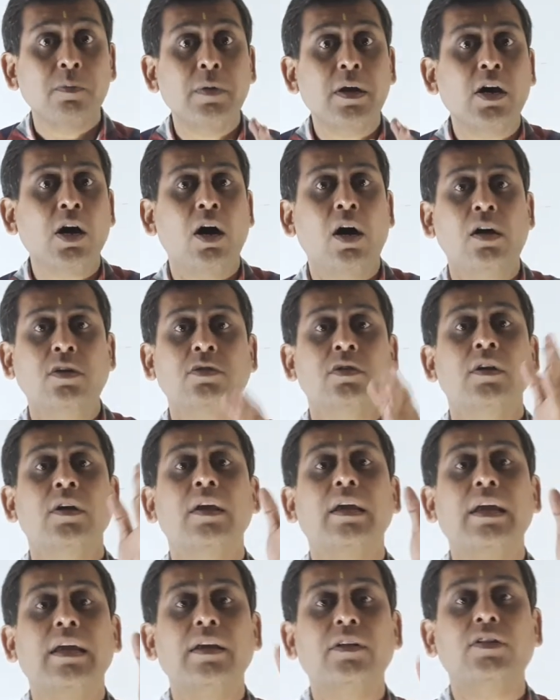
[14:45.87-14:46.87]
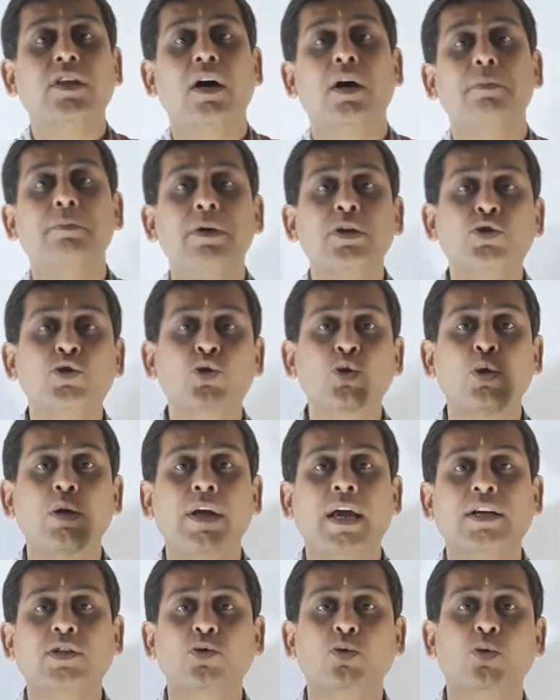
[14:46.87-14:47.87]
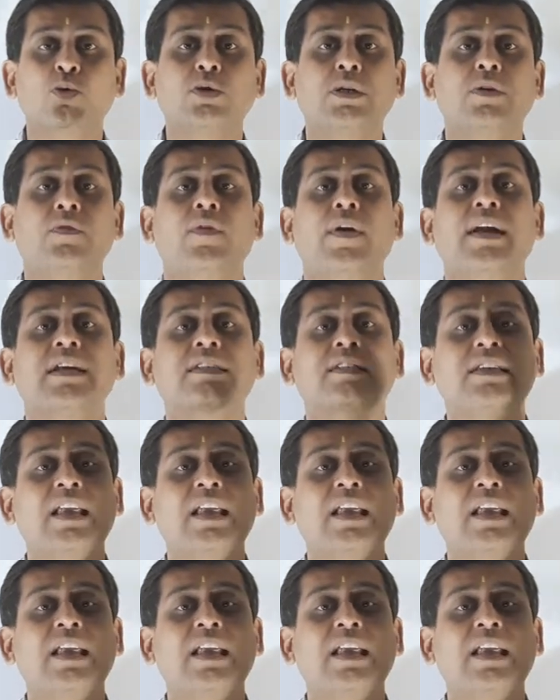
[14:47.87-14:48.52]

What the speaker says: Because the mutually exclusive events